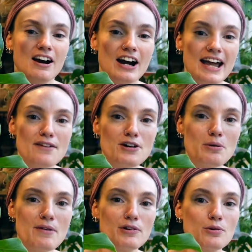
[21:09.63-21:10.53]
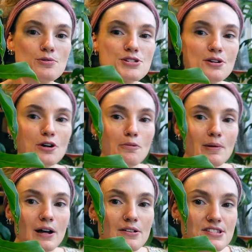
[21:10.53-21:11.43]
I have, however, also got
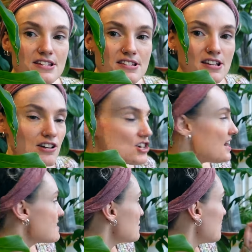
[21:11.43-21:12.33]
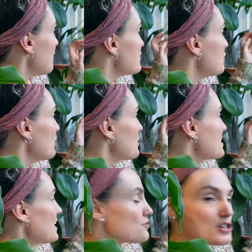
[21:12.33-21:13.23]
plants such as the Raphidophora
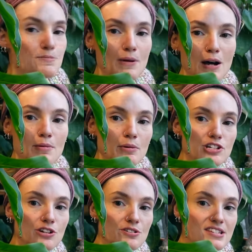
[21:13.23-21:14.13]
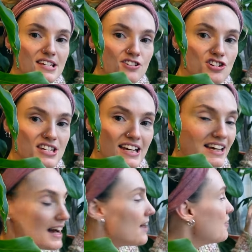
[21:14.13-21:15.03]
tetrasperma, which you can see just
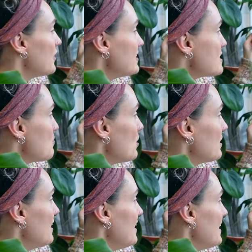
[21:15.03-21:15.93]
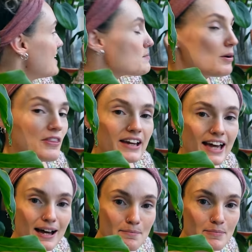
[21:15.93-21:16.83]
here. And this one is one that
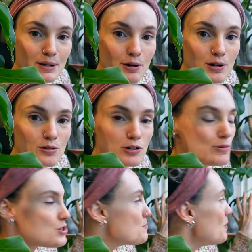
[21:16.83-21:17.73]
can be grown on a moss